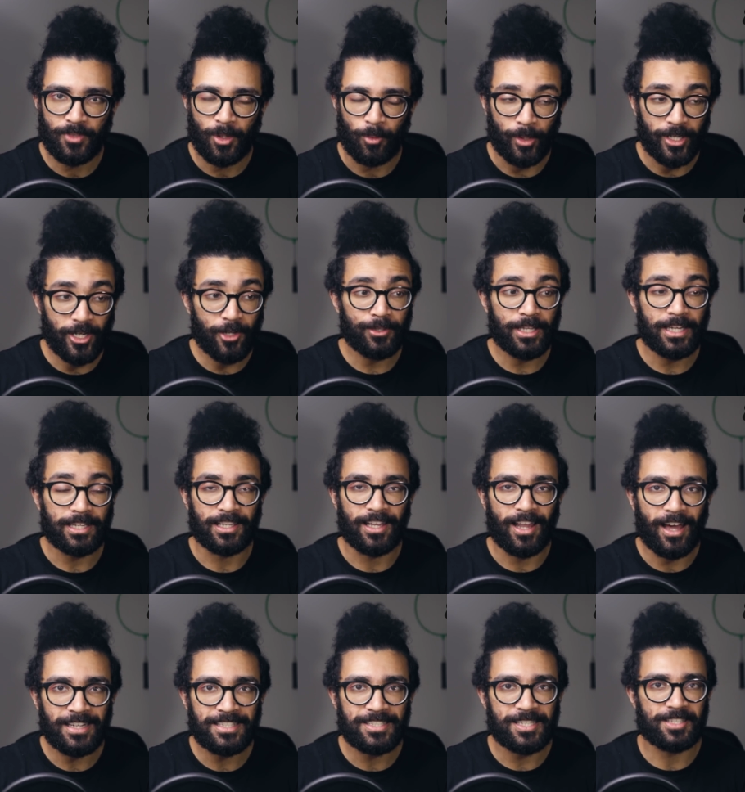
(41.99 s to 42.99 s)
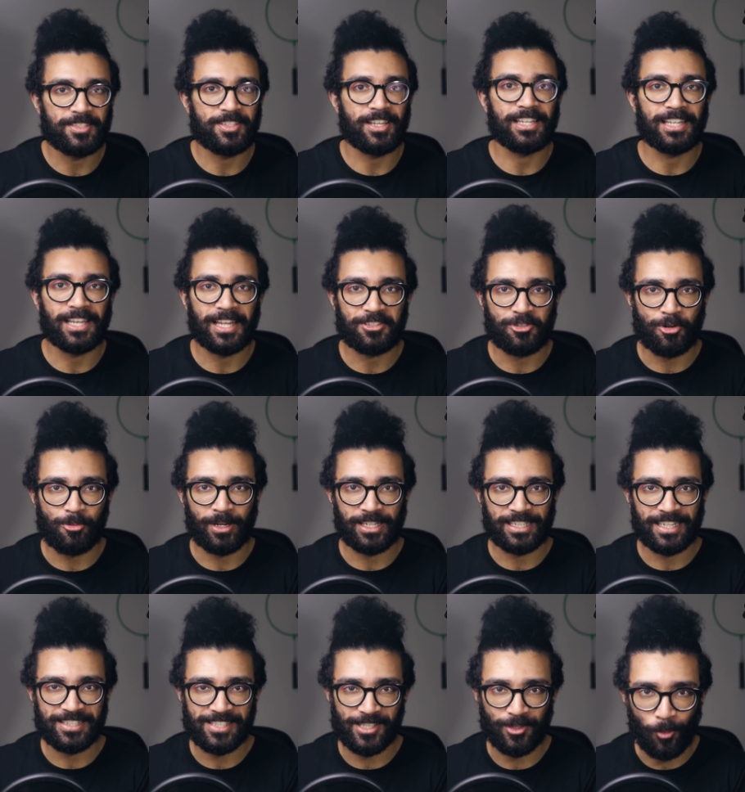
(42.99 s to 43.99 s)
We know that light is an
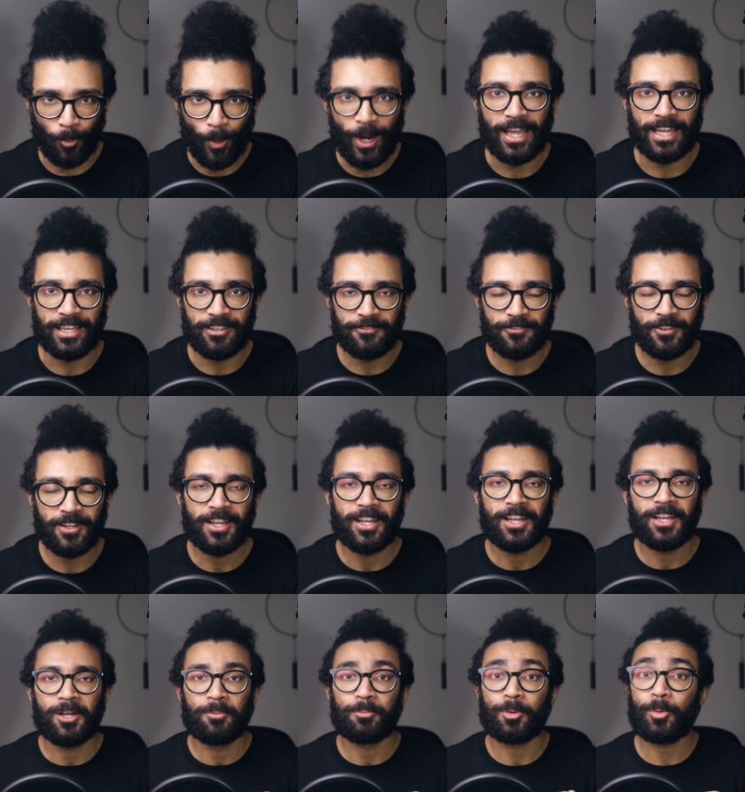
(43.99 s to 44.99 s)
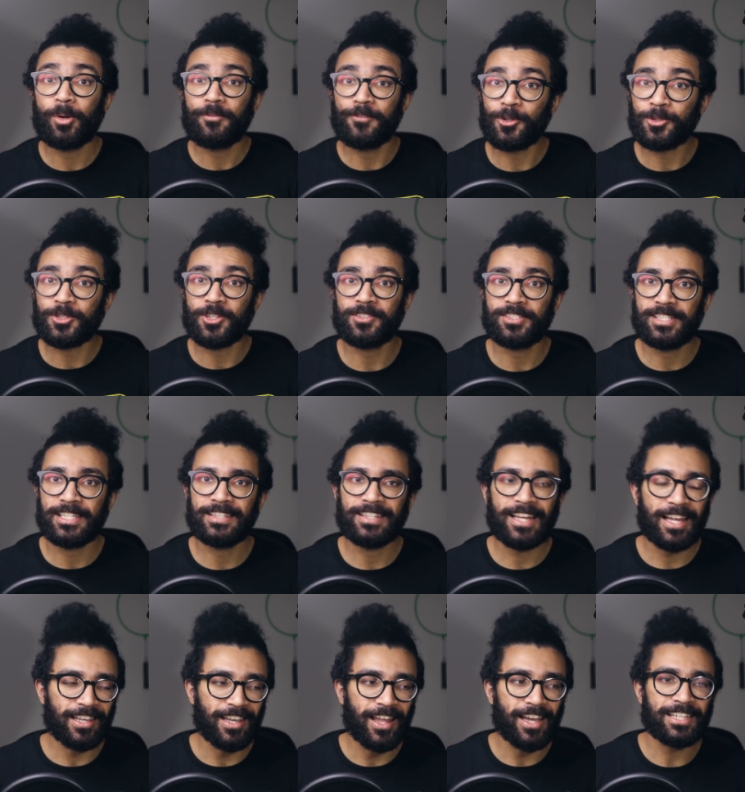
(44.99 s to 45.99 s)
electromagnetic wave, but we've also seen
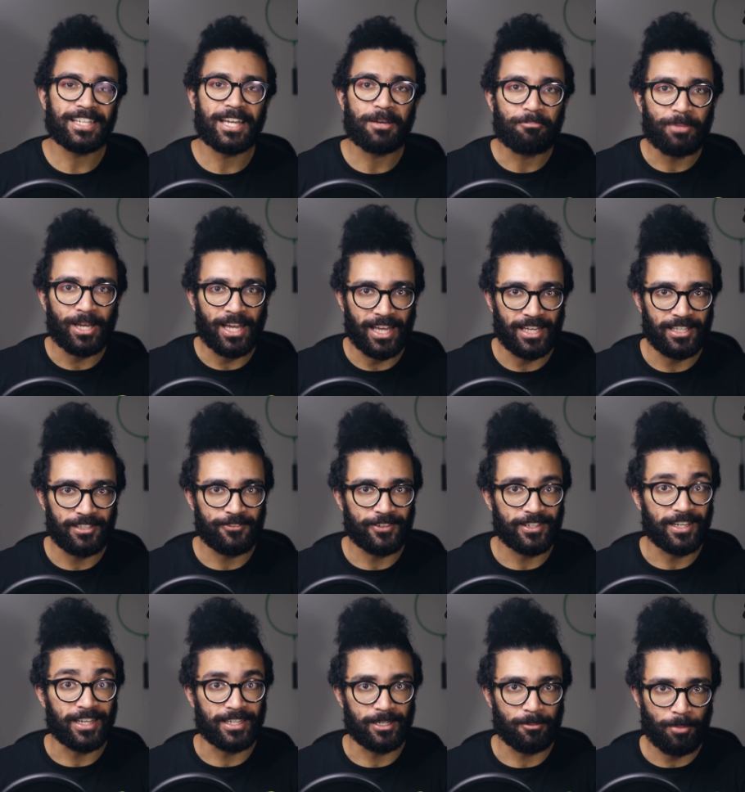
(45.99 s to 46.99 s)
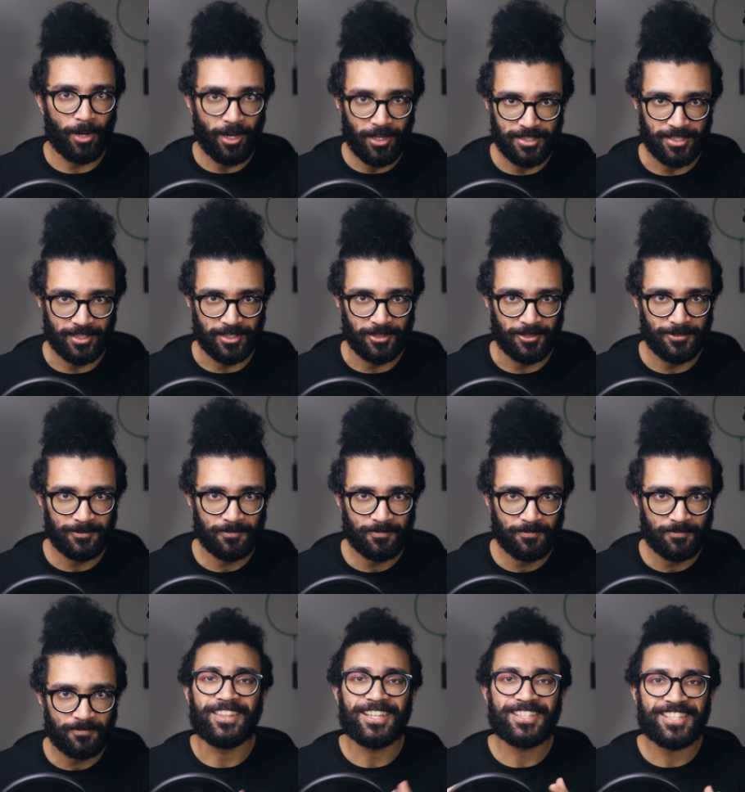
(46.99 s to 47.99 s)
that light can behave like a particle.
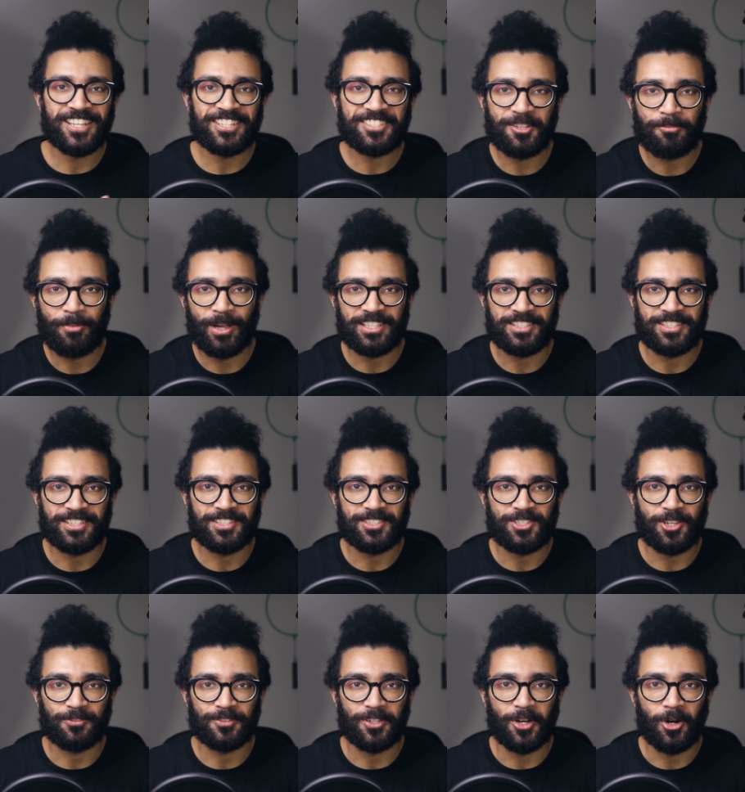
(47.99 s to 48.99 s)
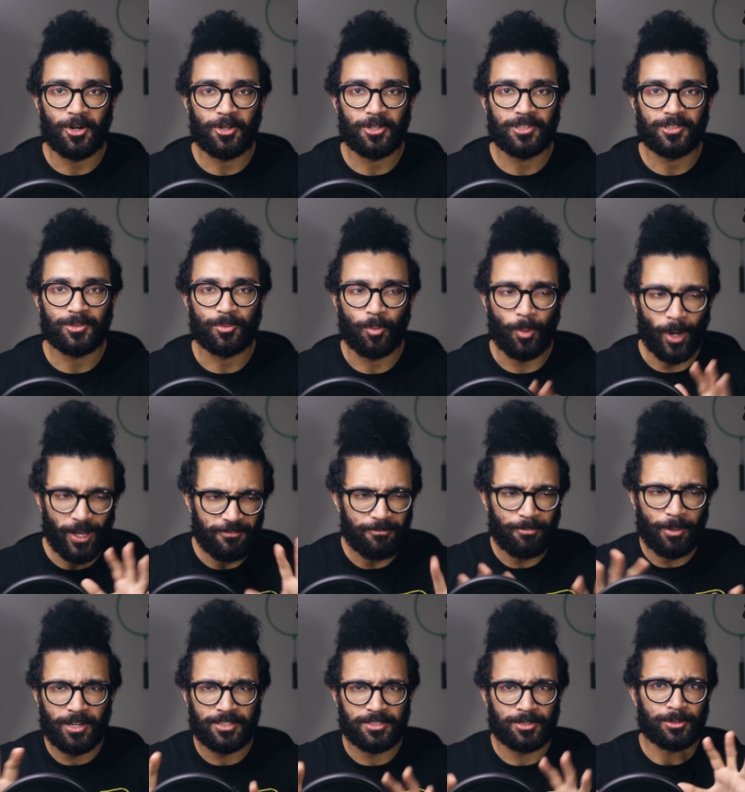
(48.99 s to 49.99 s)
This is the basis of the whole
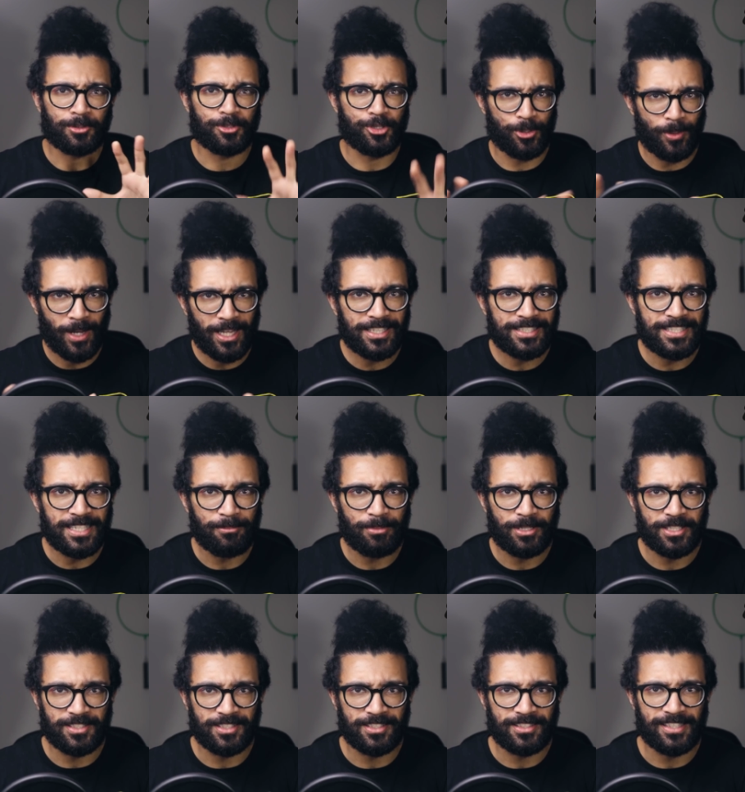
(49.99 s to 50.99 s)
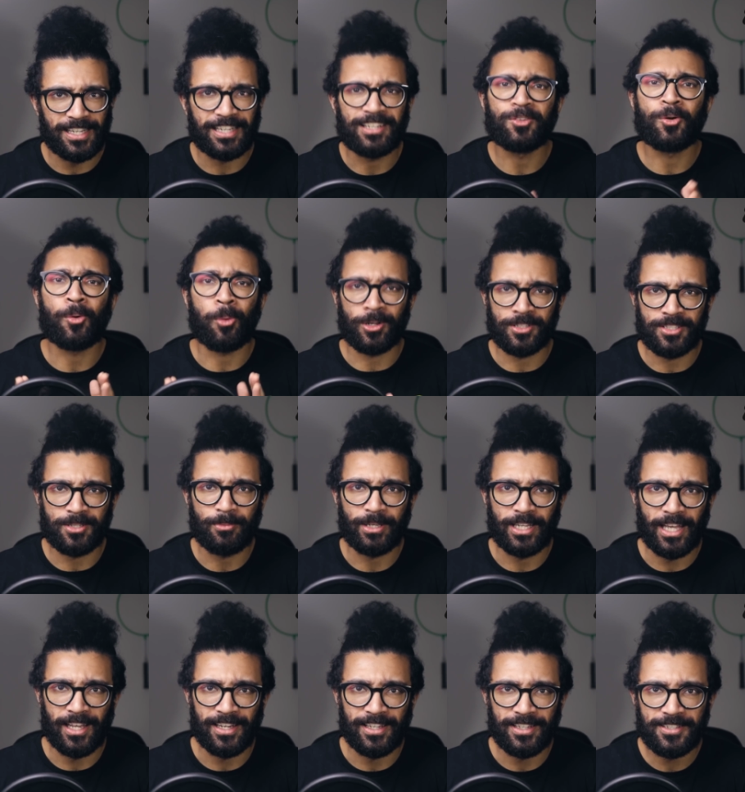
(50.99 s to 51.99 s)
wave-particle duality business in quantum
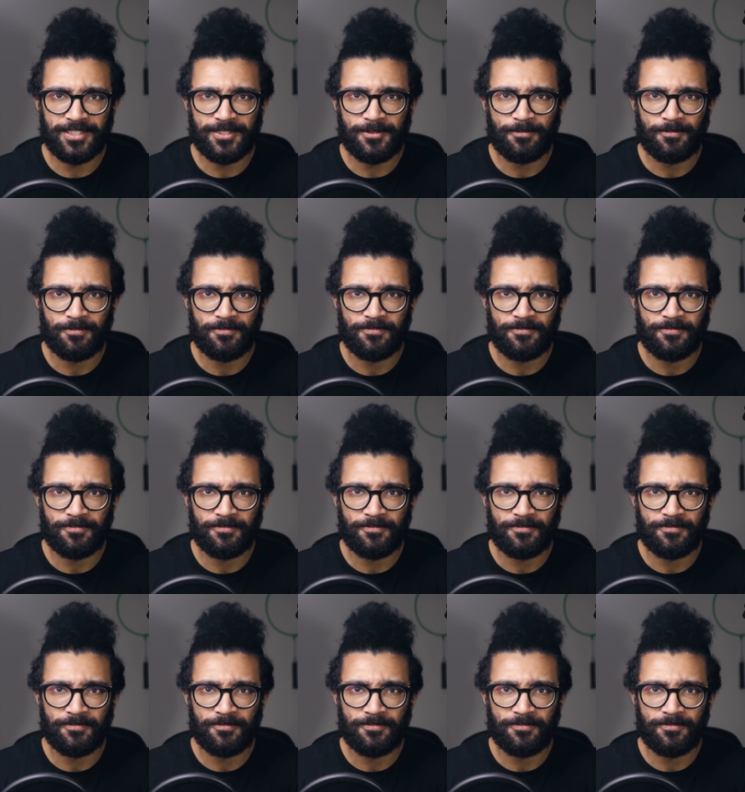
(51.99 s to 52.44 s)
mechanics.